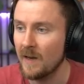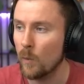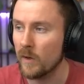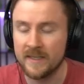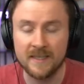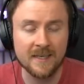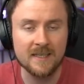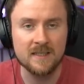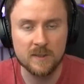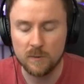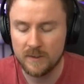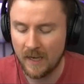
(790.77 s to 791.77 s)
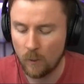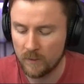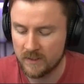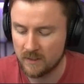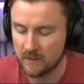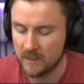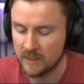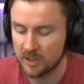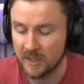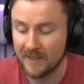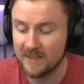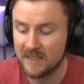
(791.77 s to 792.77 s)
What he can do now is
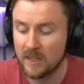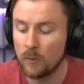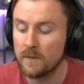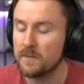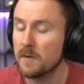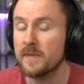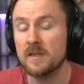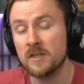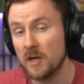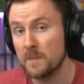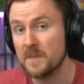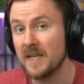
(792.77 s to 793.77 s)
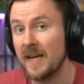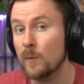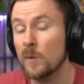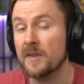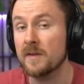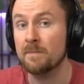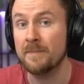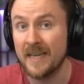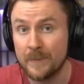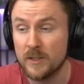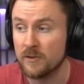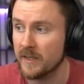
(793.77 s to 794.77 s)
just going from the top side with
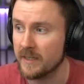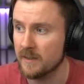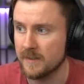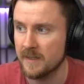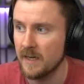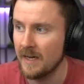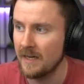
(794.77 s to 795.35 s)
baby dragons.